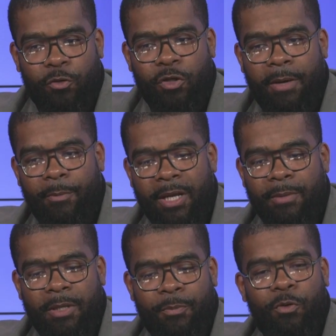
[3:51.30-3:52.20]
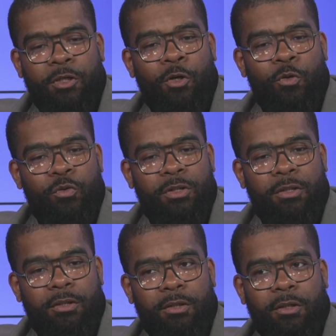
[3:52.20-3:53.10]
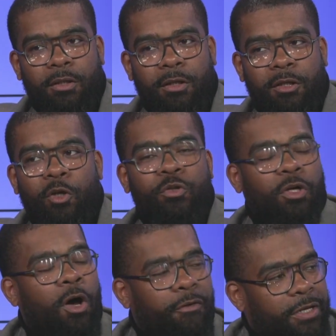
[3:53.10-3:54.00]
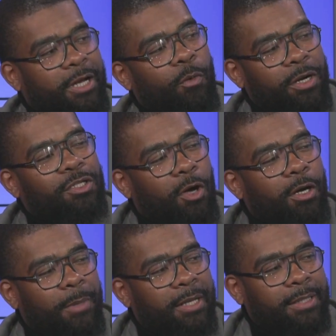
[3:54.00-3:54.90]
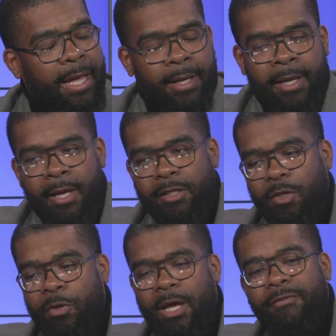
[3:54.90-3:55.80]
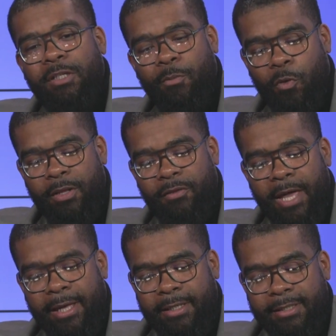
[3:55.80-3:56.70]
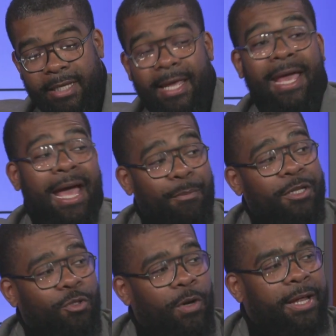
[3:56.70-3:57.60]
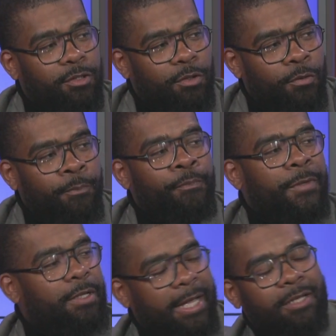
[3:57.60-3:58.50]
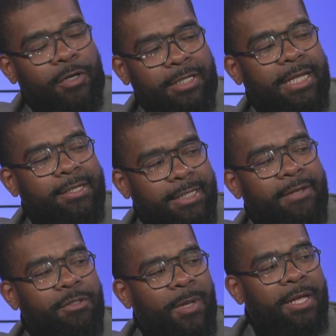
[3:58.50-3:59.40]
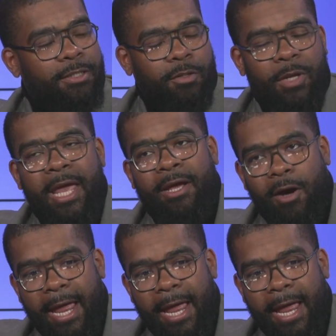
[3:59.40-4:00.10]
trauma, many people close close off and they don't want to talk about that. So when you have someone that can say, "Hey, I've been through that too," that creates that safe space. So we hang our